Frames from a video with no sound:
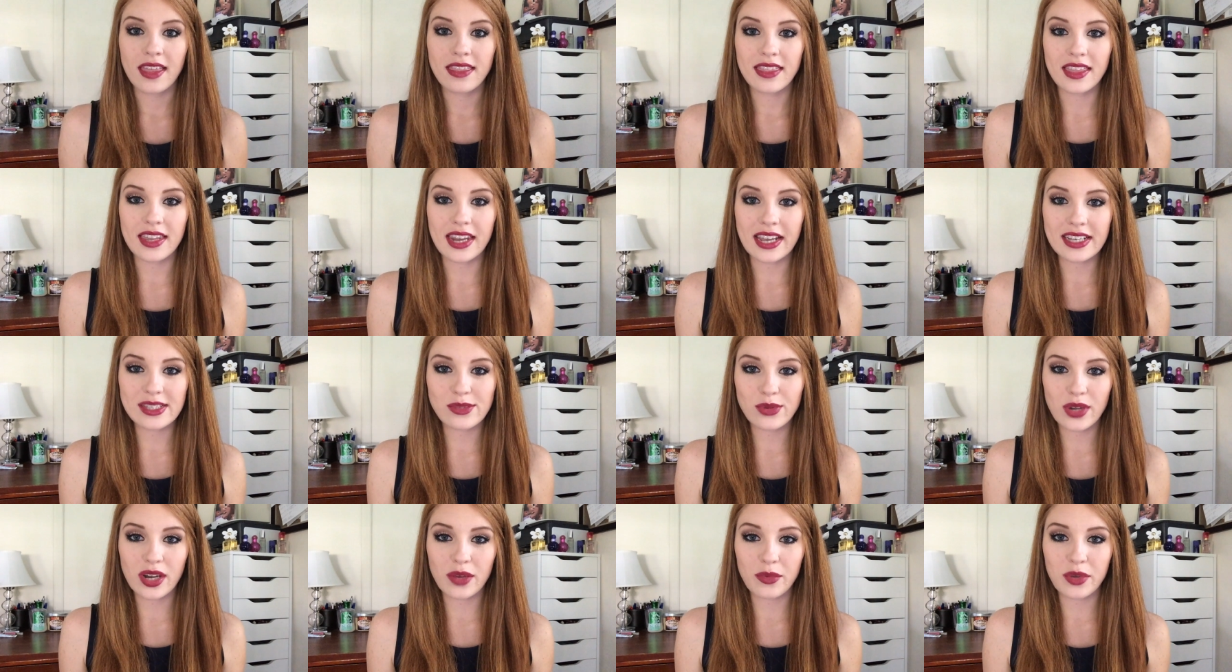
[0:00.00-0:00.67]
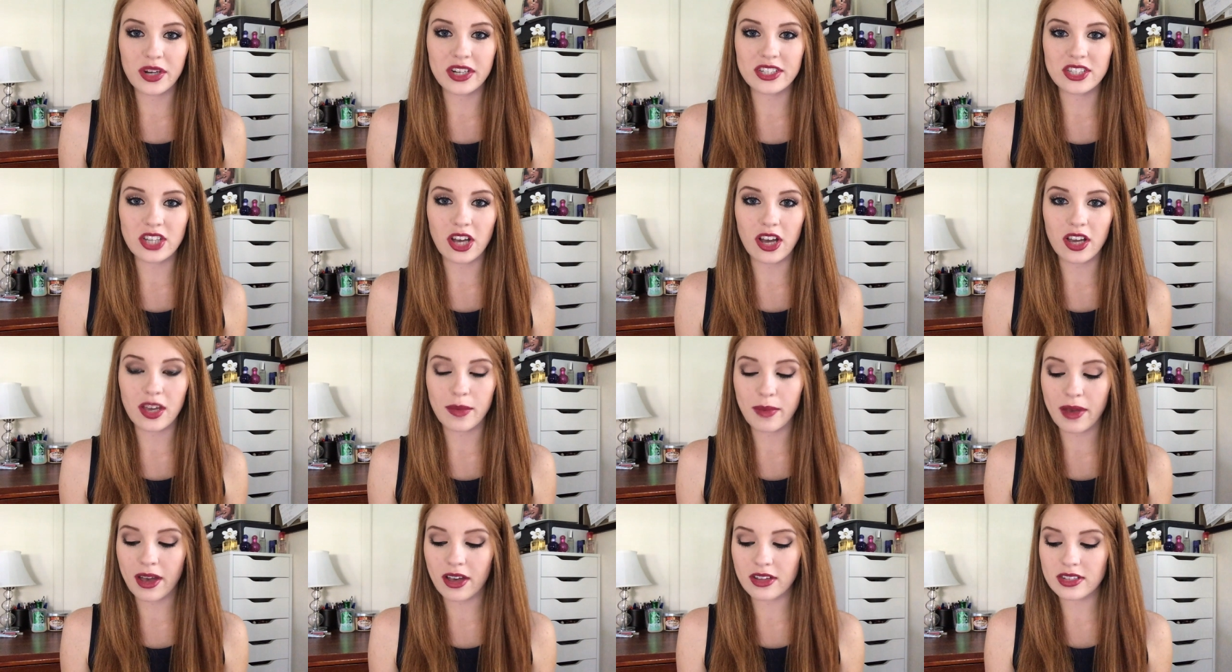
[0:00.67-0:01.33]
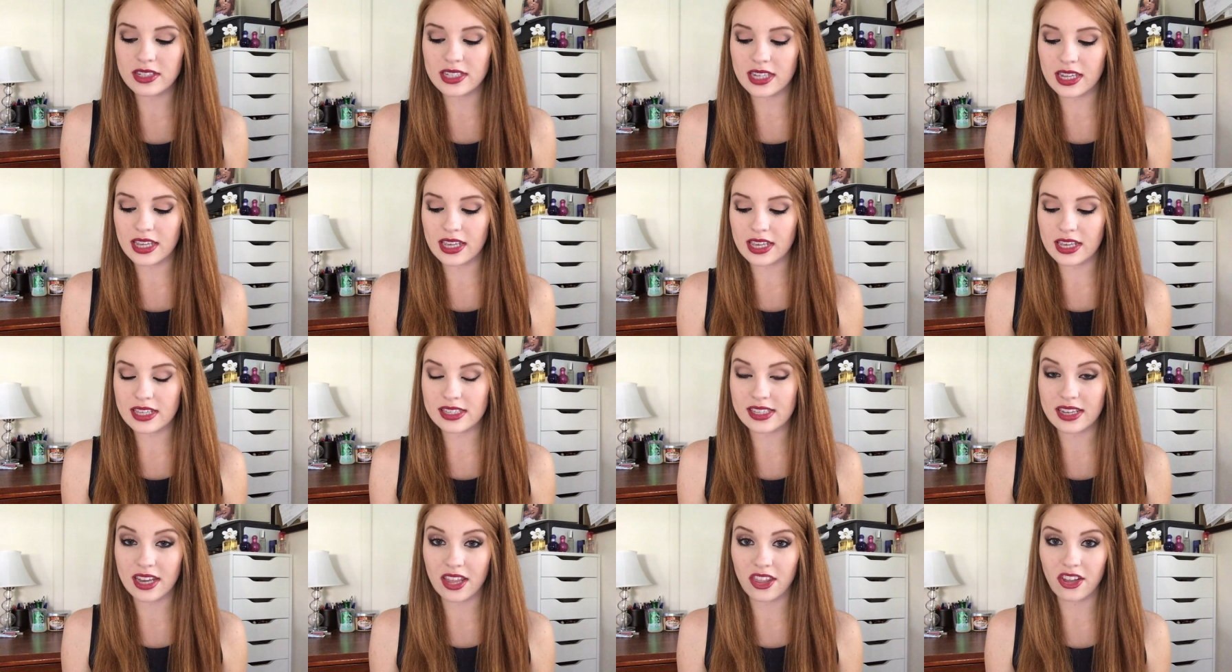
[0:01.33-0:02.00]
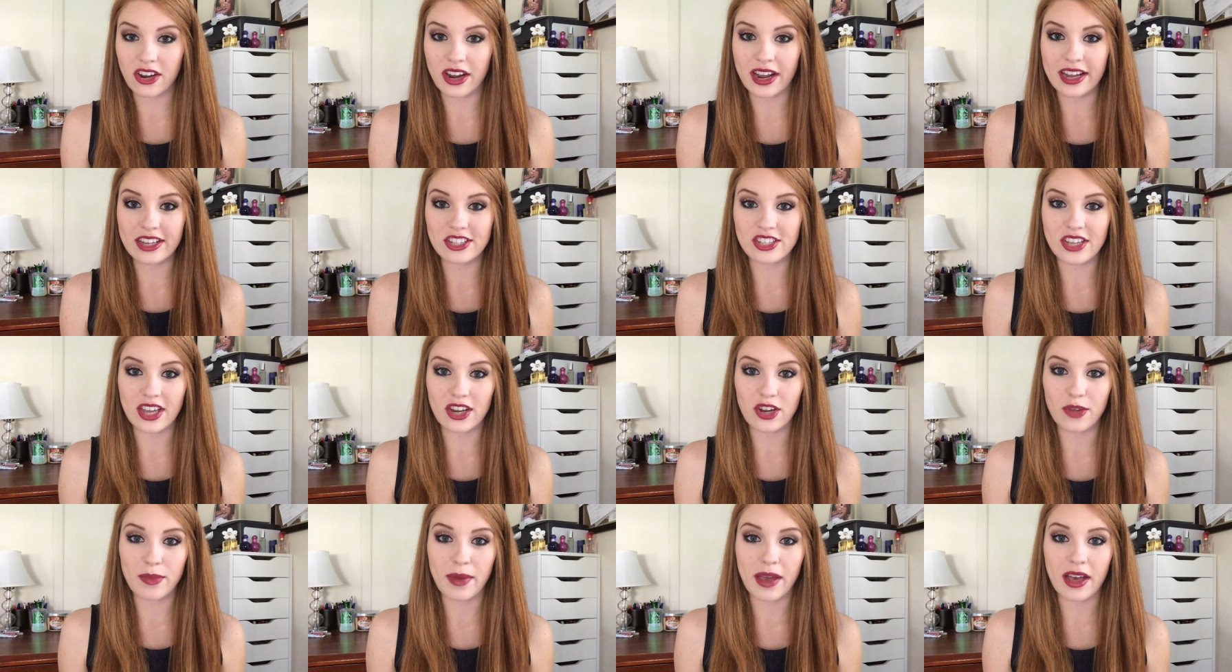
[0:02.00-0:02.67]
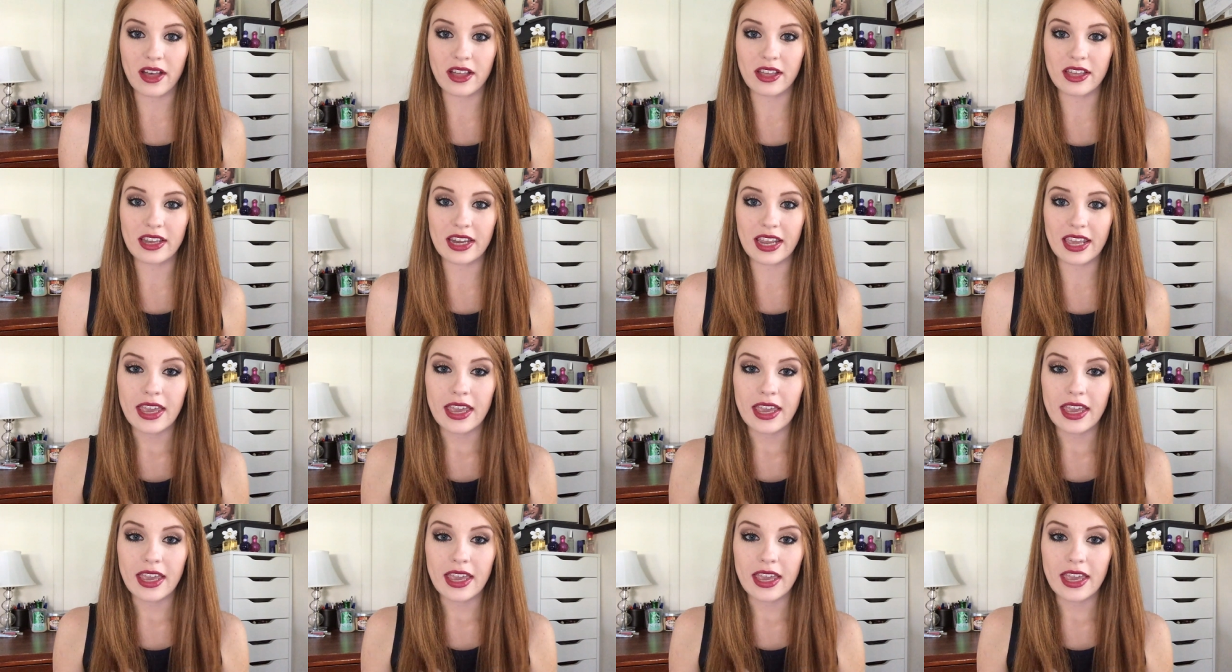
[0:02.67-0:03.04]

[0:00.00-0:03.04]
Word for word: The next one I want to talk about is another eyeshadow palette,